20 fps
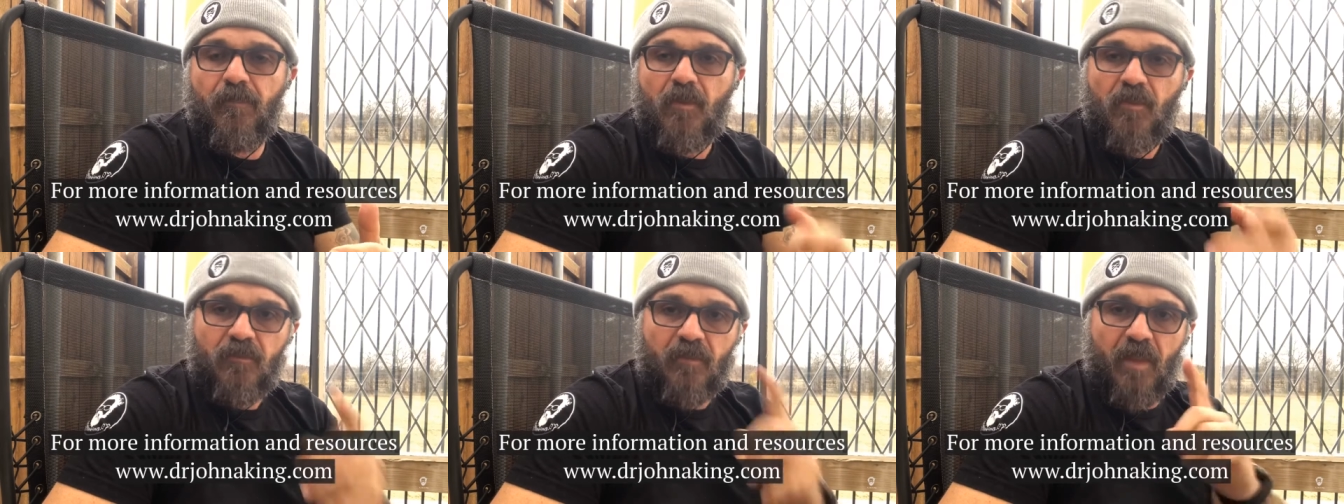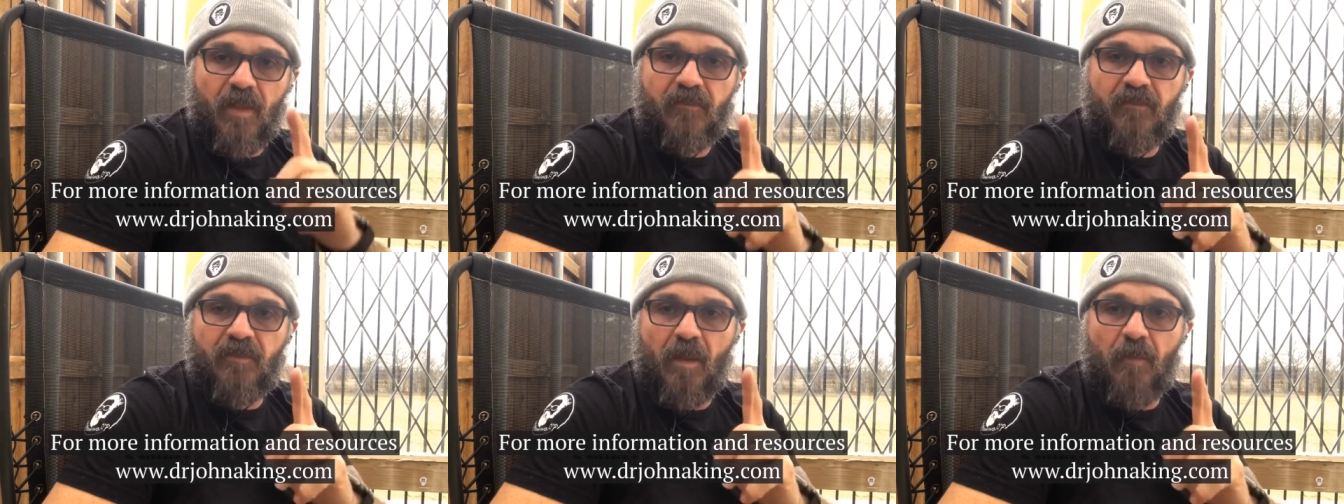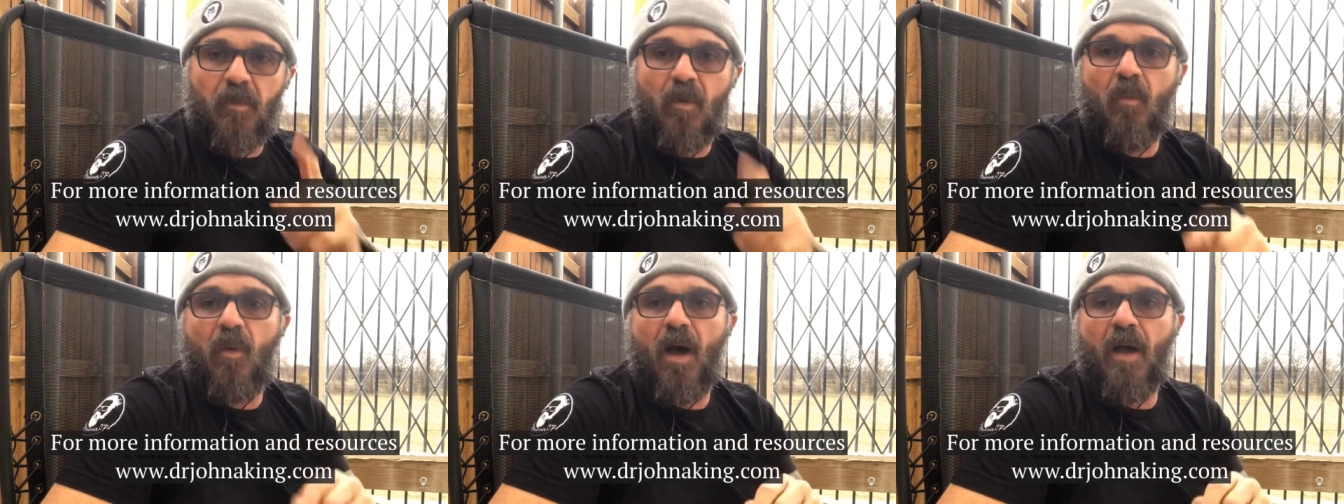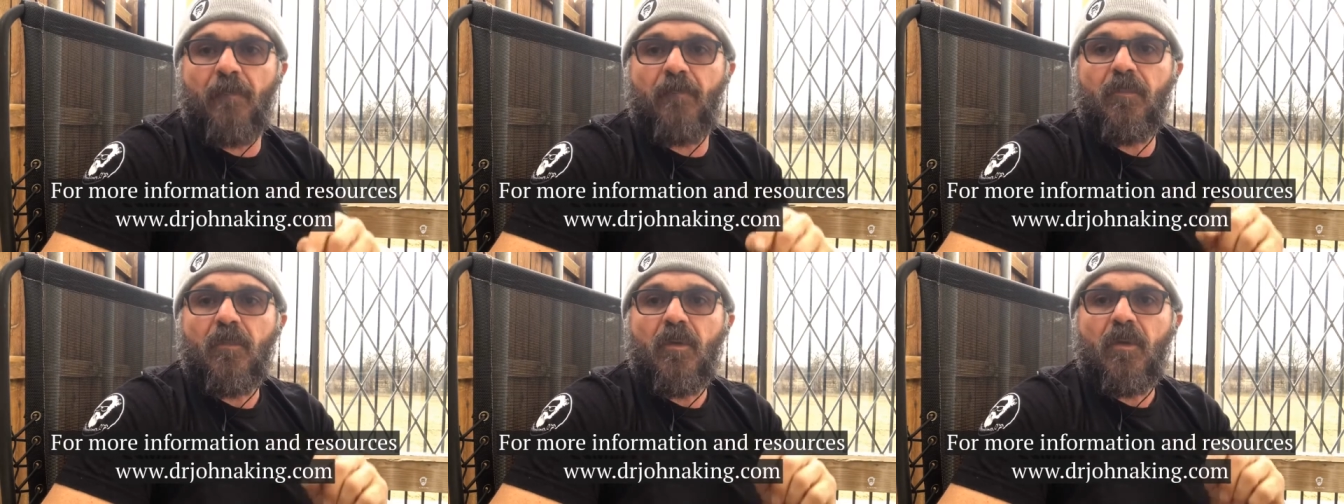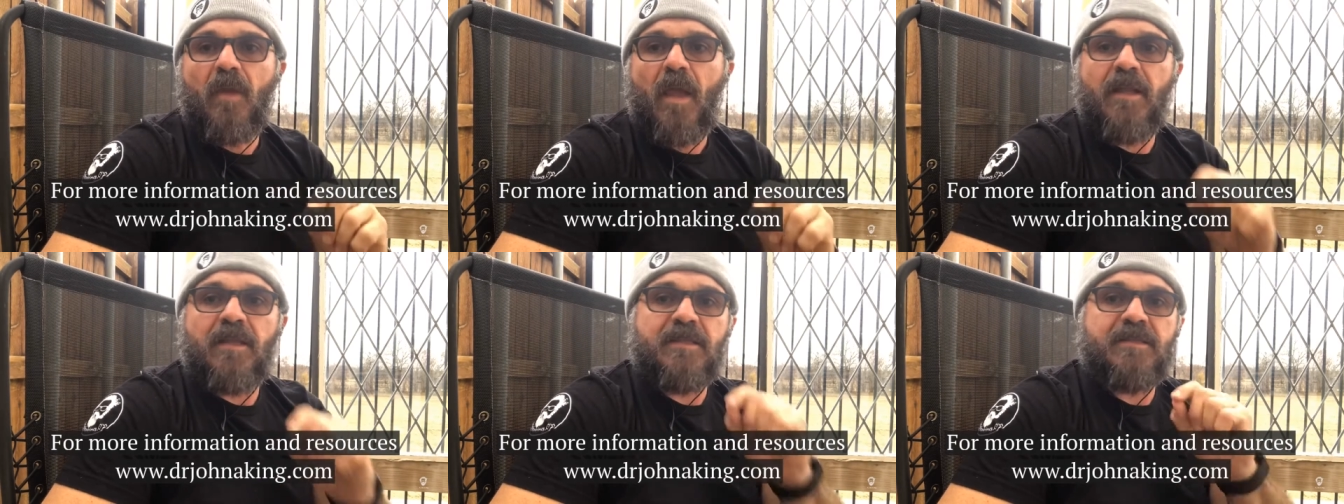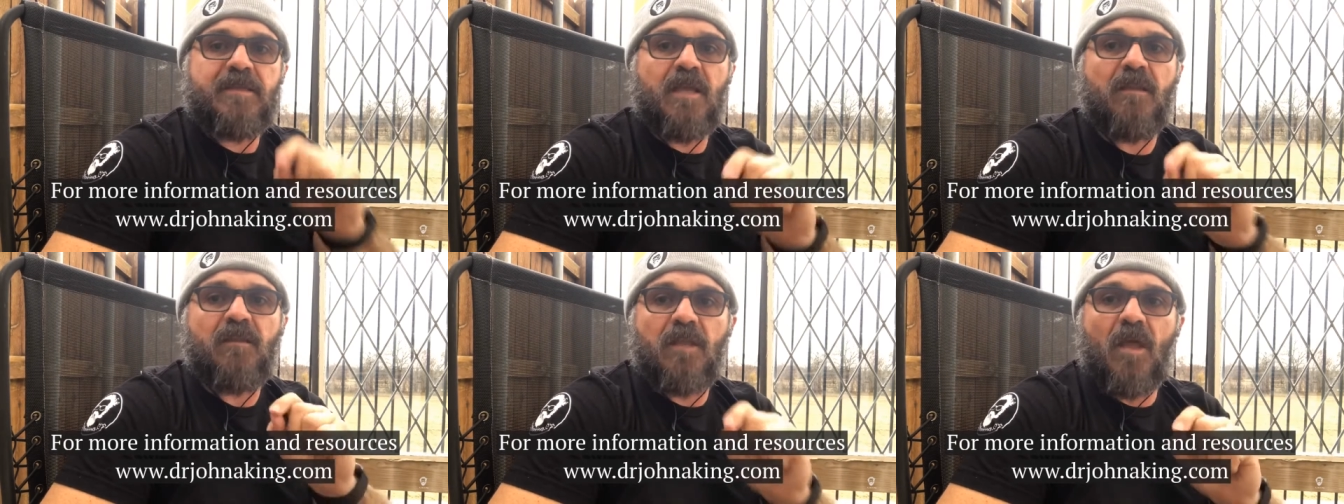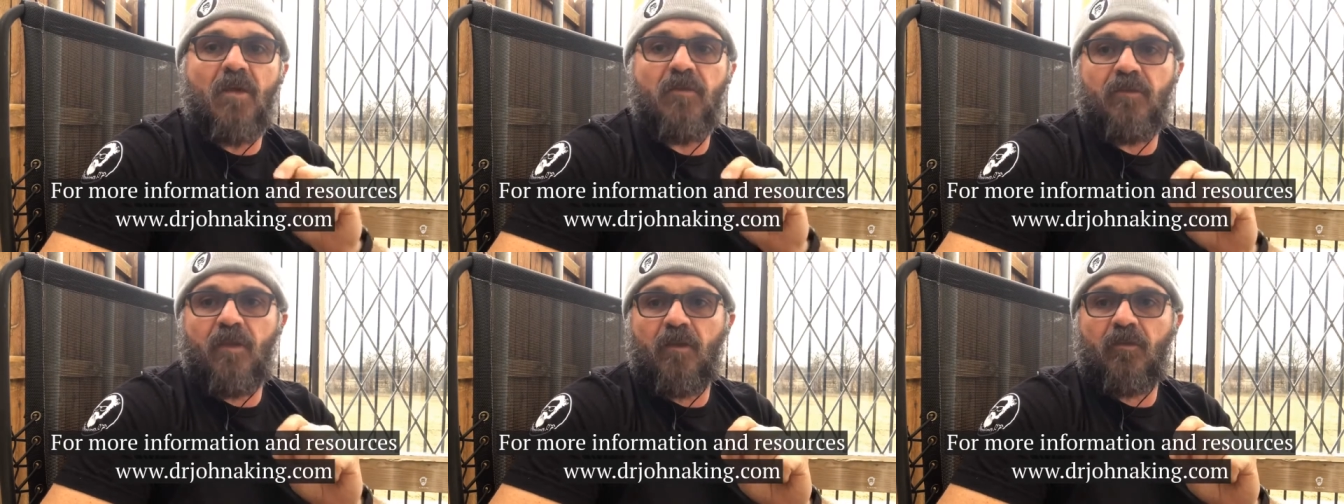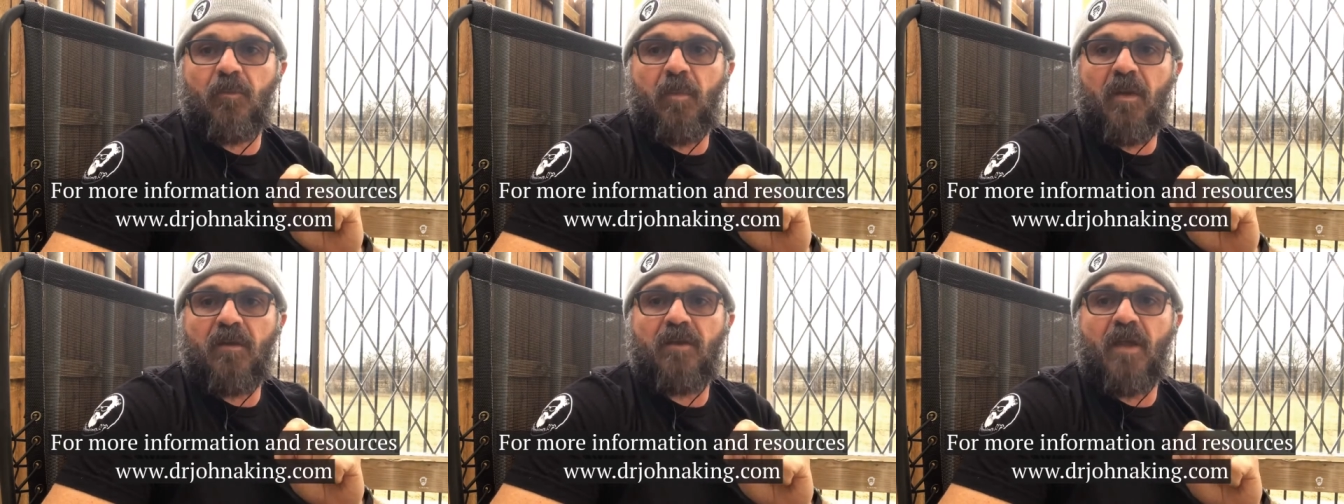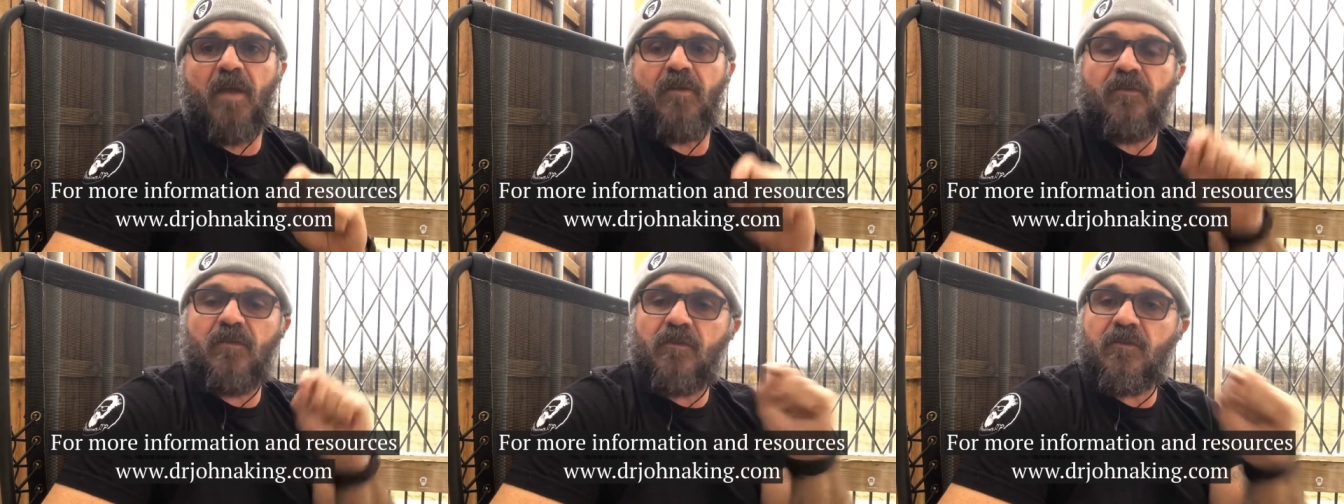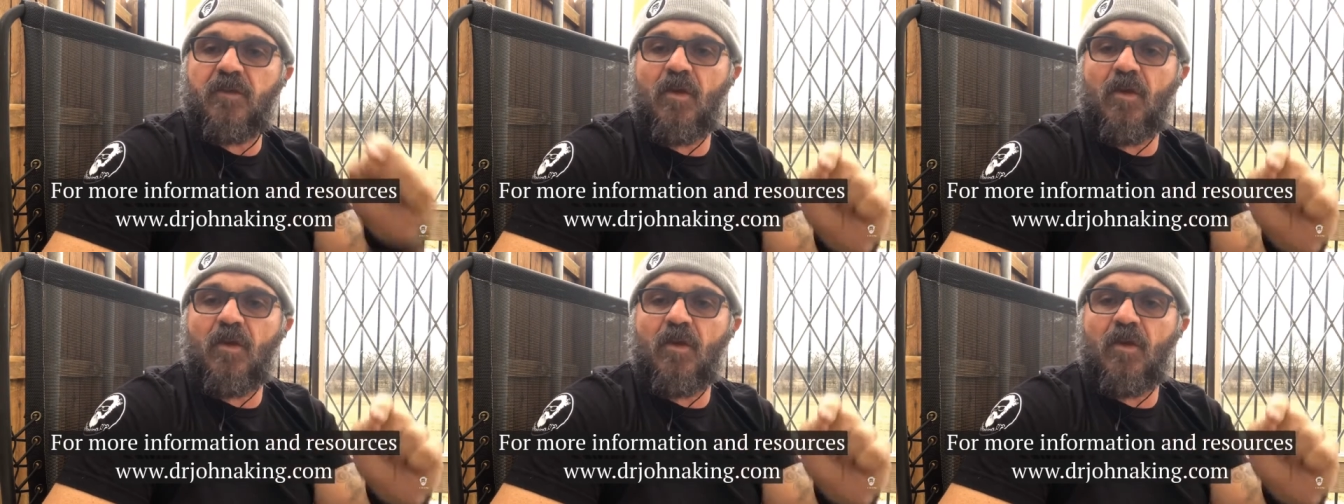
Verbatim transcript: So that's number one. And set those expectations.